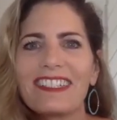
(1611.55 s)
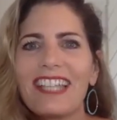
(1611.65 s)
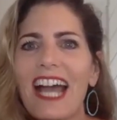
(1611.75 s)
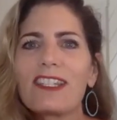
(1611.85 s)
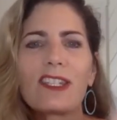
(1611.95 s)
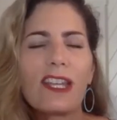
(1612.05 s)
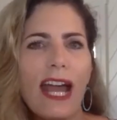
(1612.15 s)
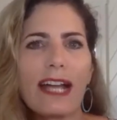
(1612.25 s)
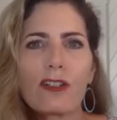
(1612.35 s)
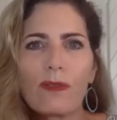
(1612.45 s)
that's the
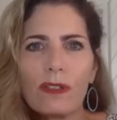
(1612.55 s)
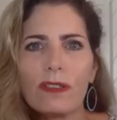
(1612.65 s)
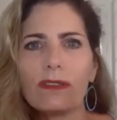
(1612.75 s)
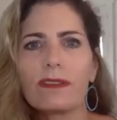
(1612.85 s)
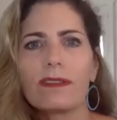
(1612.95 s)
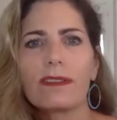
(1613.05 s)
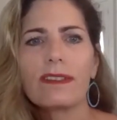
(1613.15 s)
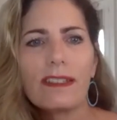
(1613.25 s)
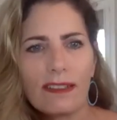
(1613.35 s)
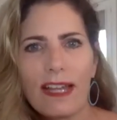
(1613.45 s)
natural
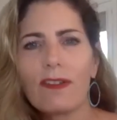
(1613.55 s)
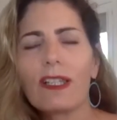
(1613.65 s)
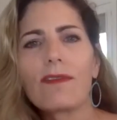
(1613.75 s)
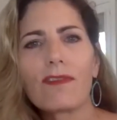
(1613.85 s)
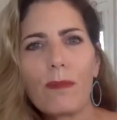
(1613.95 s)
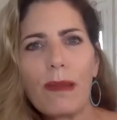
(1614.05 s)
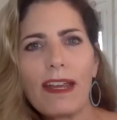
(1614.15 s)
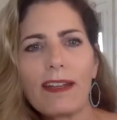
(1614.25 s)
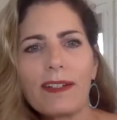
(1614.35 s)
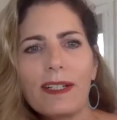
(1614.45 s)
level up for me.